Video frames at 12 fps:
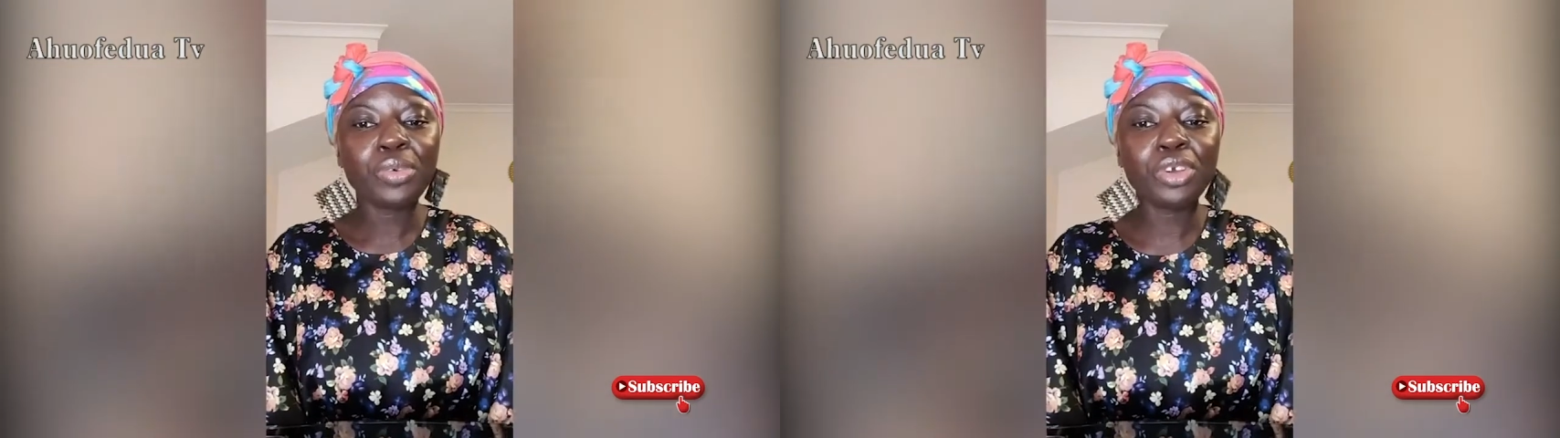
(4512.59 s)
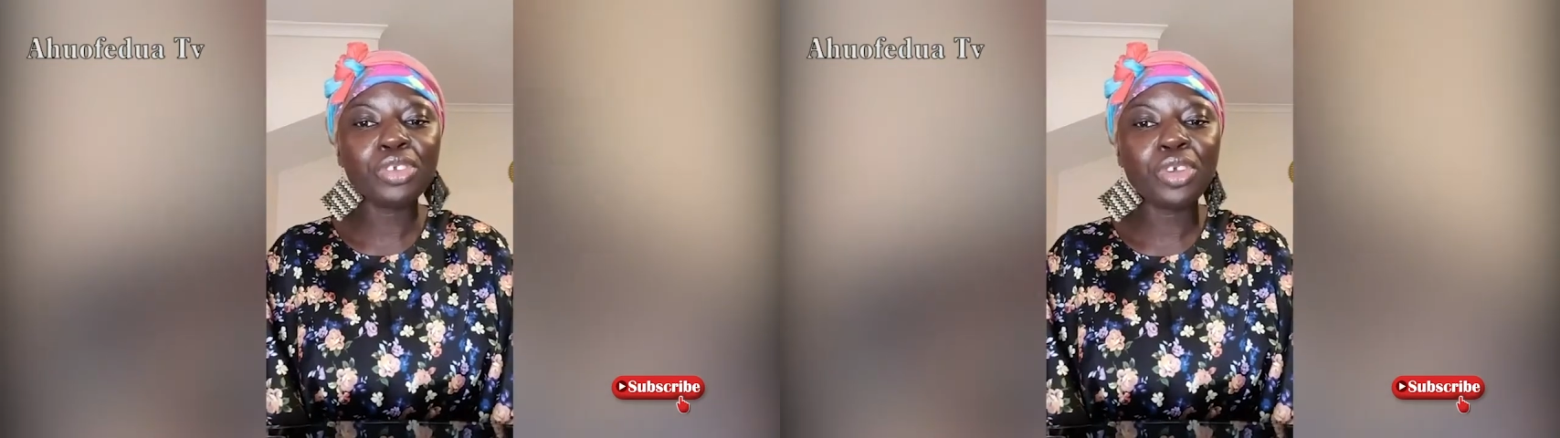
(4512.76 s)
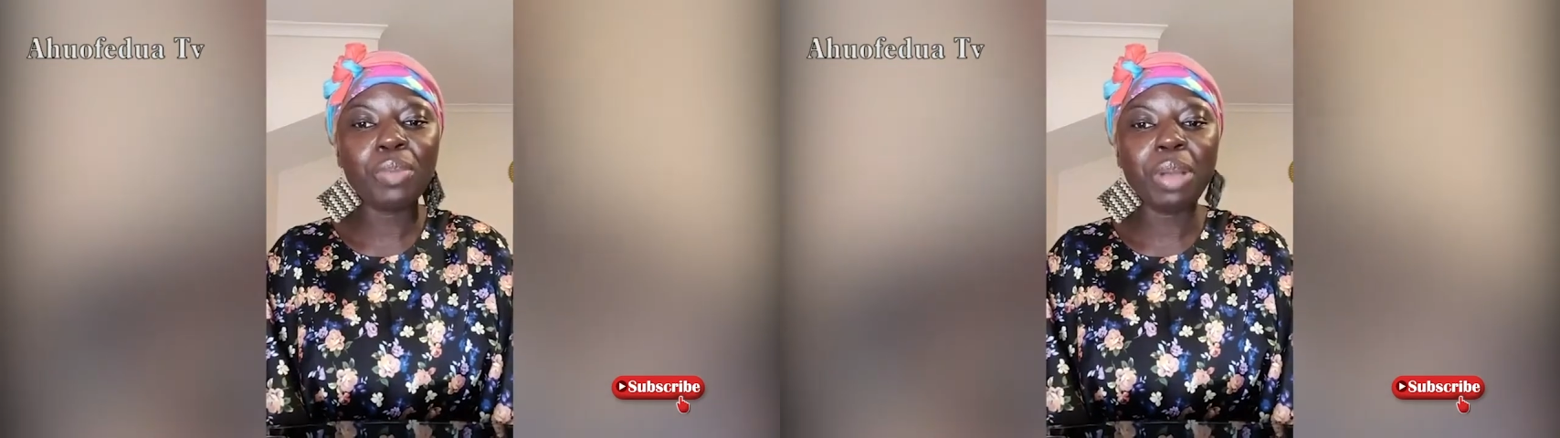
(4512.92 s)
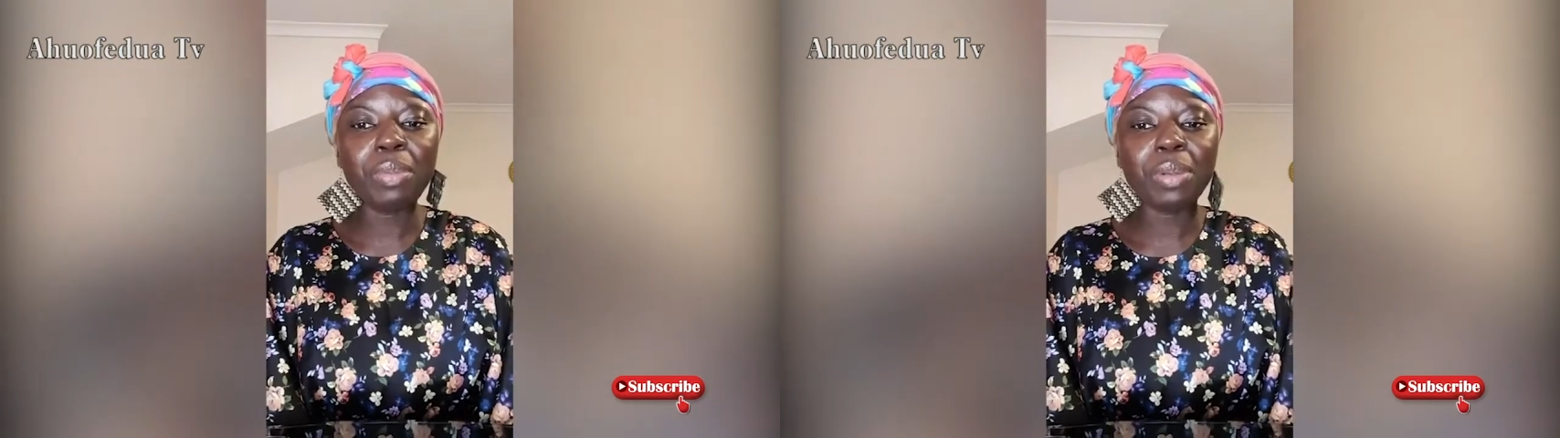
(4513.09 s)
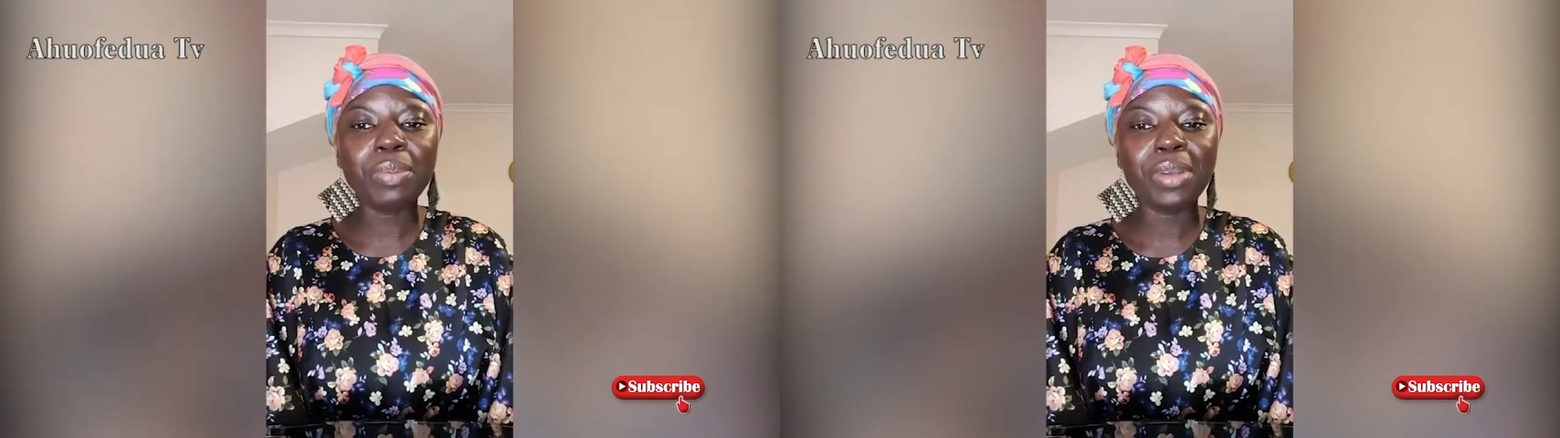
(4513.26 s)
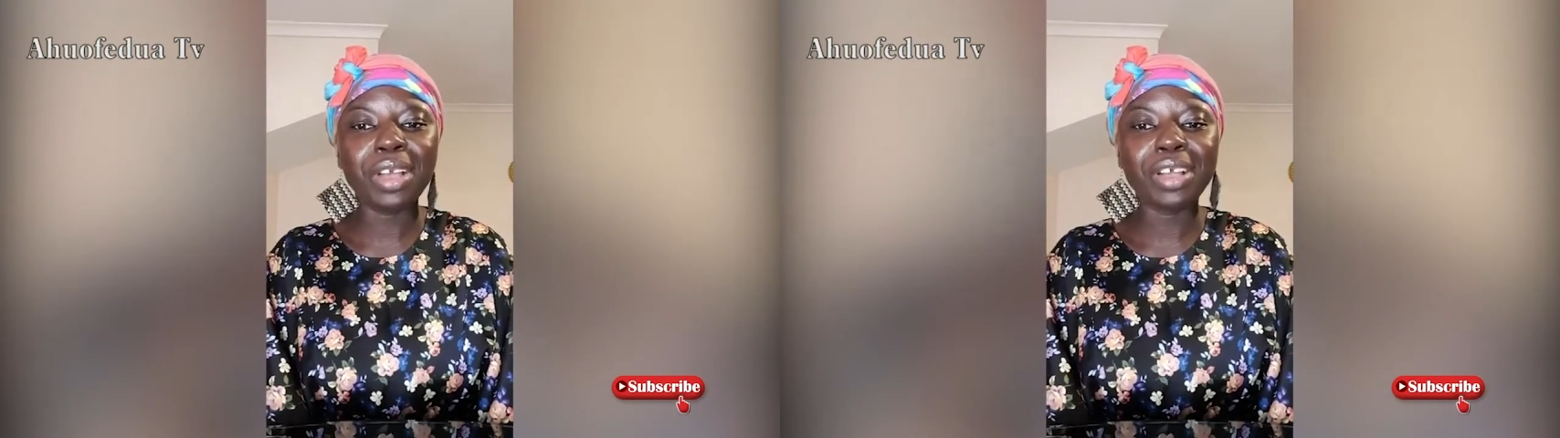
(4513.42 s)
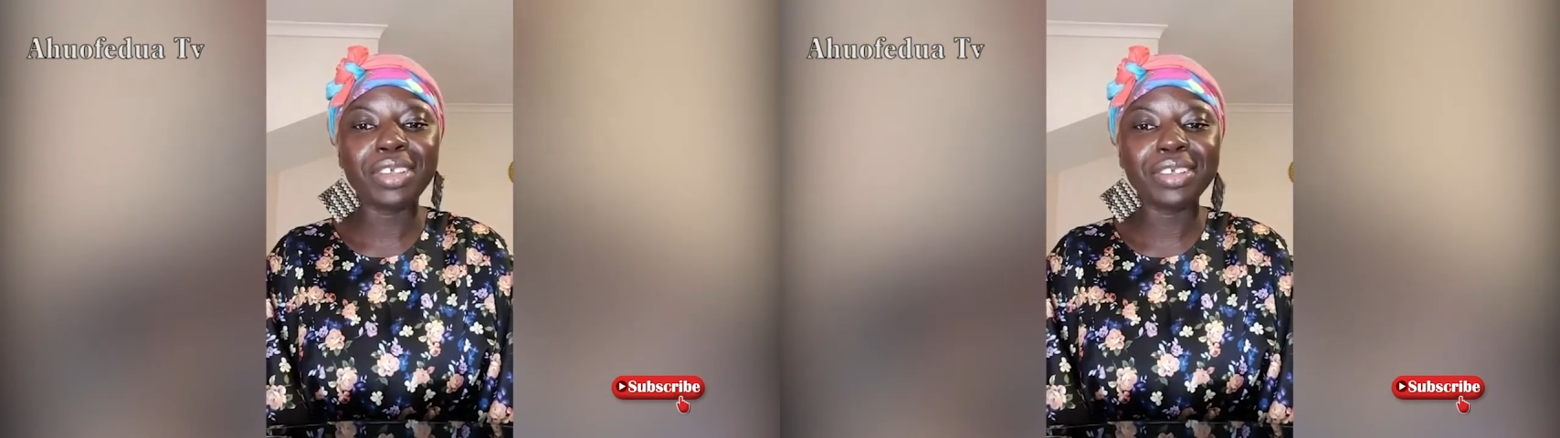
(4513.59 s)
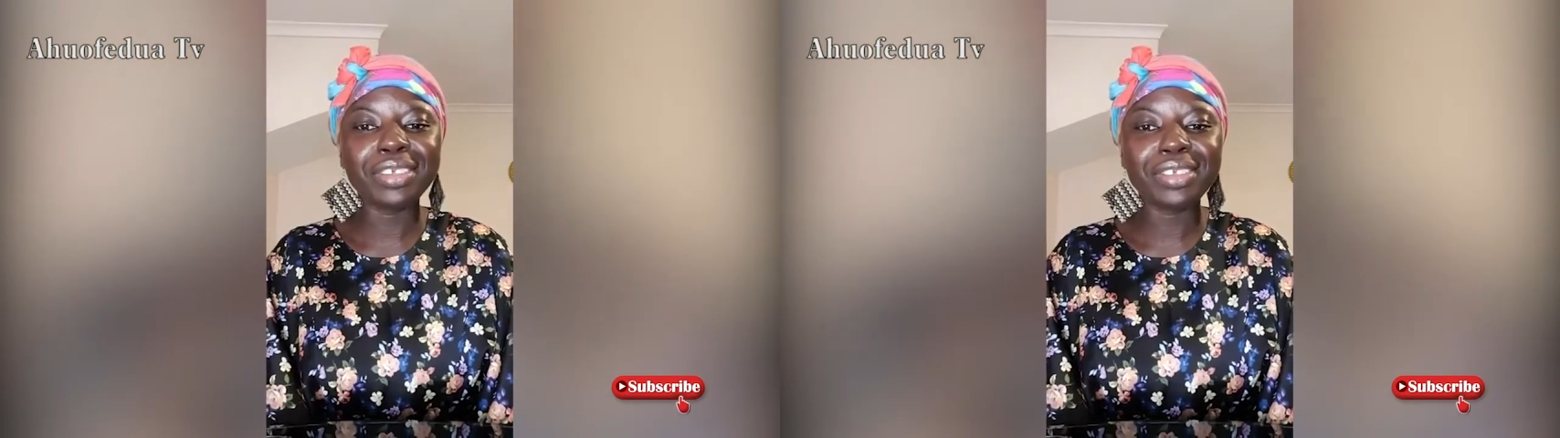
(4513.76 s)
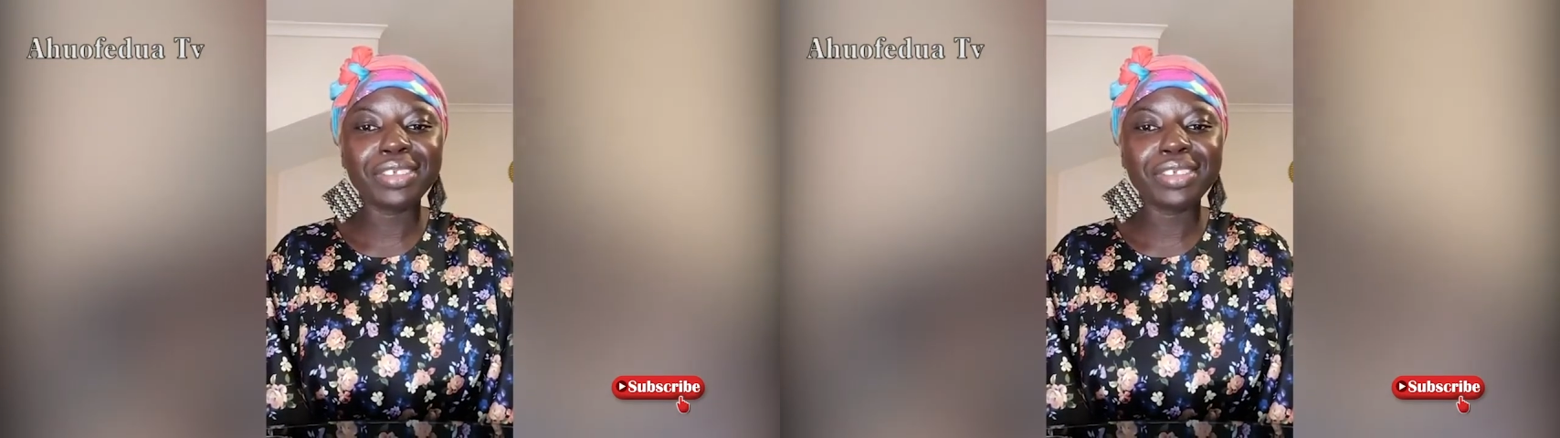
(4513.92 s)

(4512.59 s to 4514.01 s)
one no ba papa,